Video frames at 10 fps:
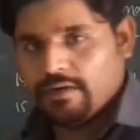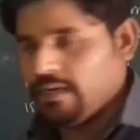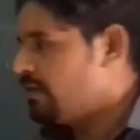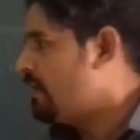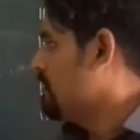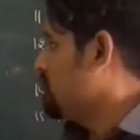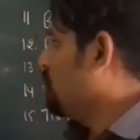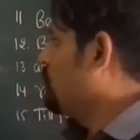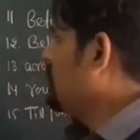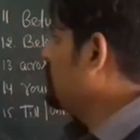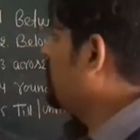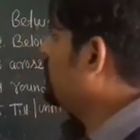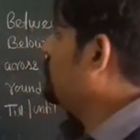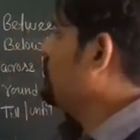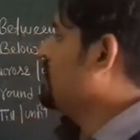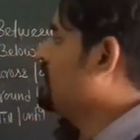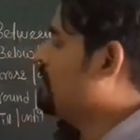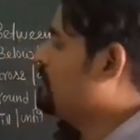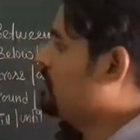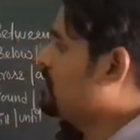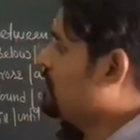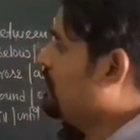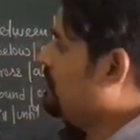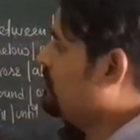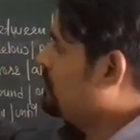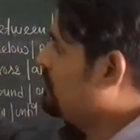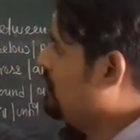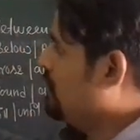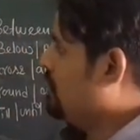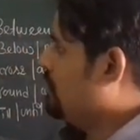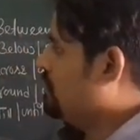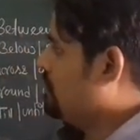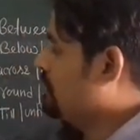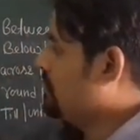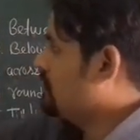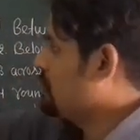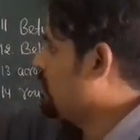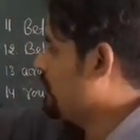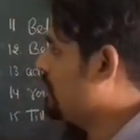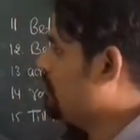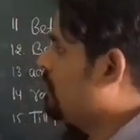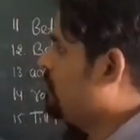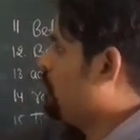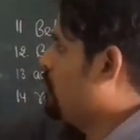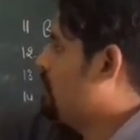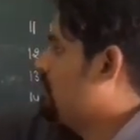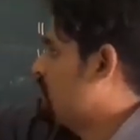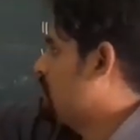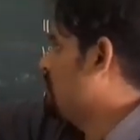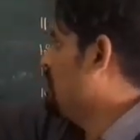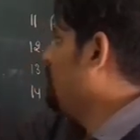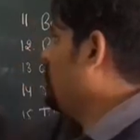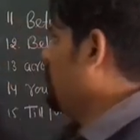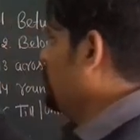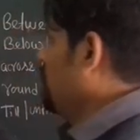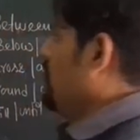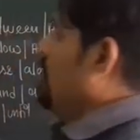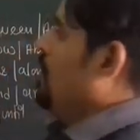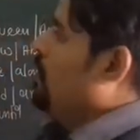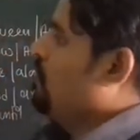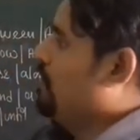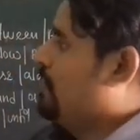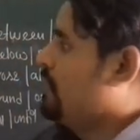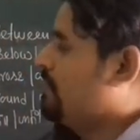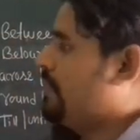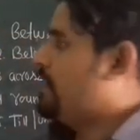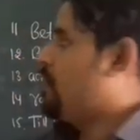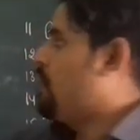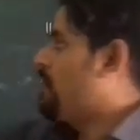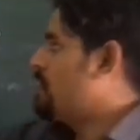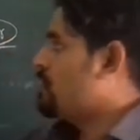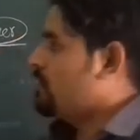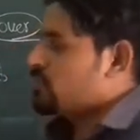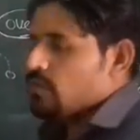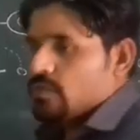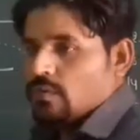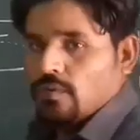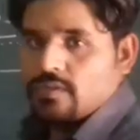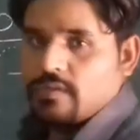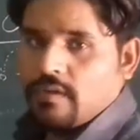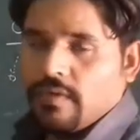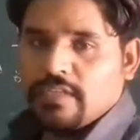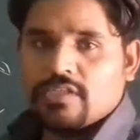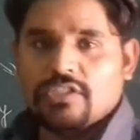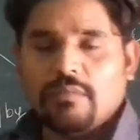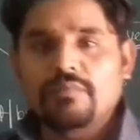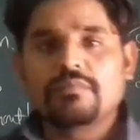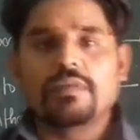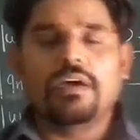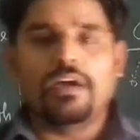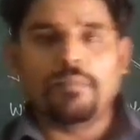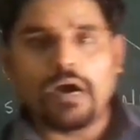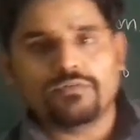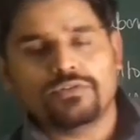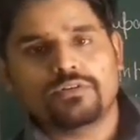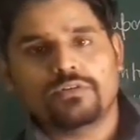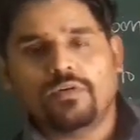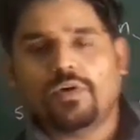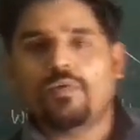right? So these are the two examples of this is the example of upon, and this is the example of over, right? Over is also used when some amount or